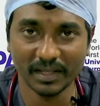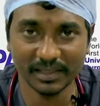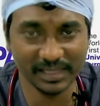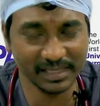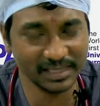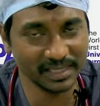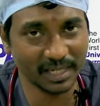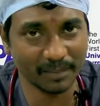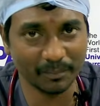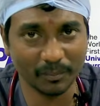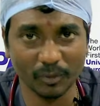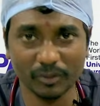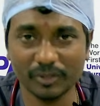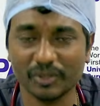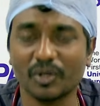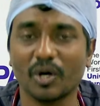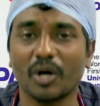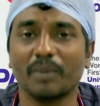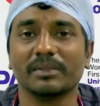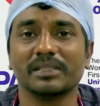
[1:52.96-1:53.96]
These are
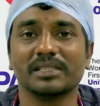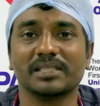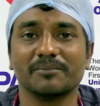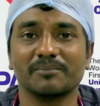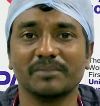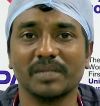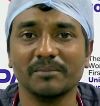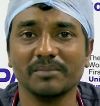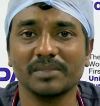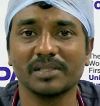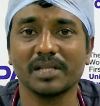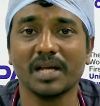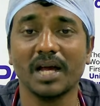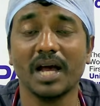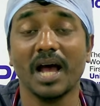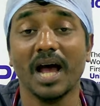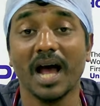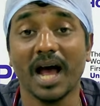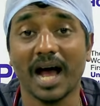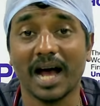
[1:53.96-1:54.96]
most common symptoms.
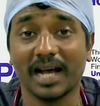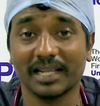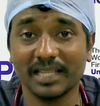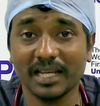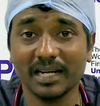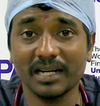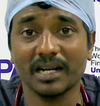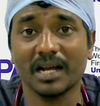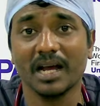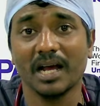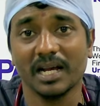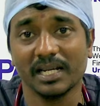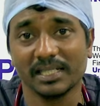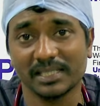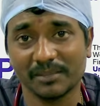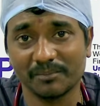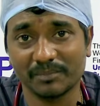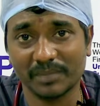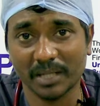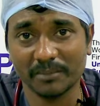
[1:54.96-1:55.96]
Other
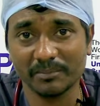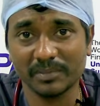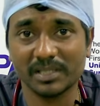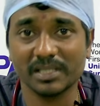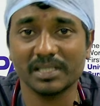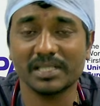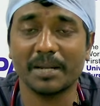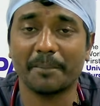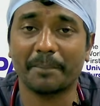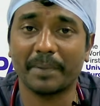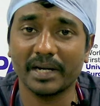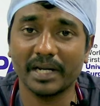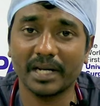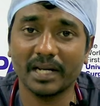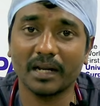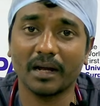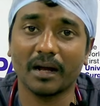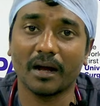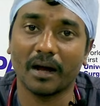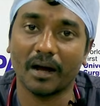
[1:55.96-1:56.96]
symptoms
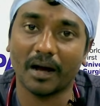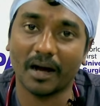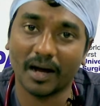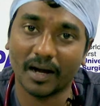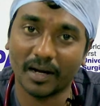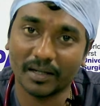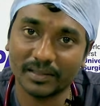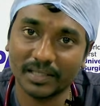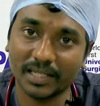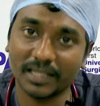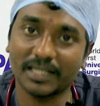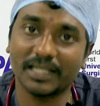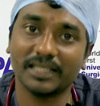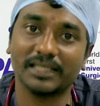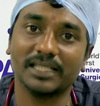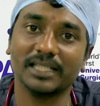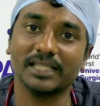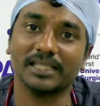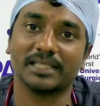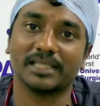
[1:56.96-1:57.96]
depending on the
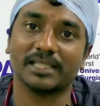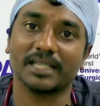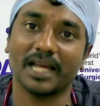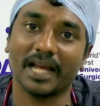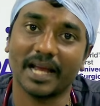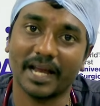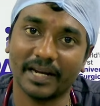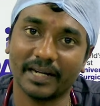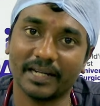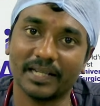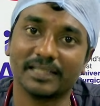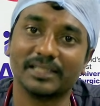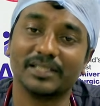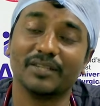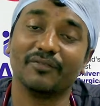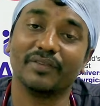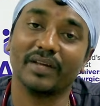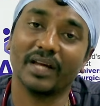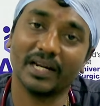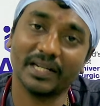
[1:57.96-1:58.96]
disease and the
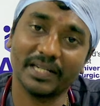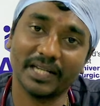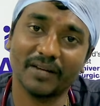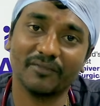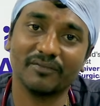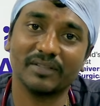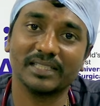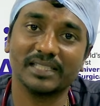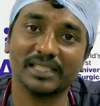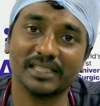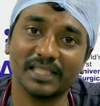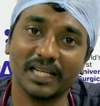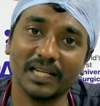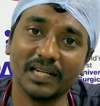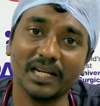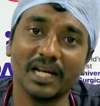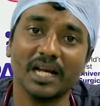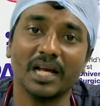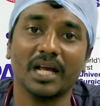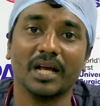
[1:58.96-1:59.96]
severity of disease
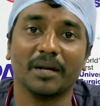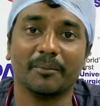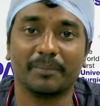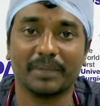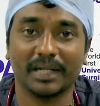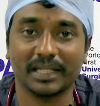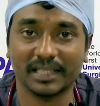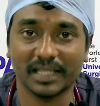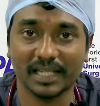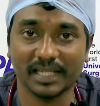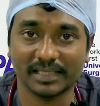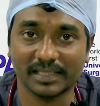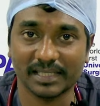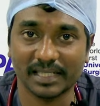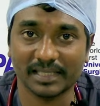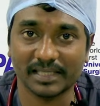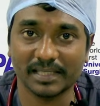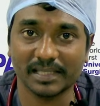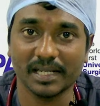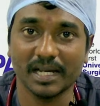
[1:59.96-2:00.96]
are
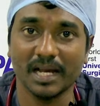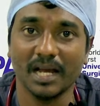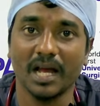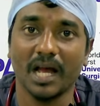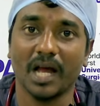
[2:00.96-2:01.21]
breathlessness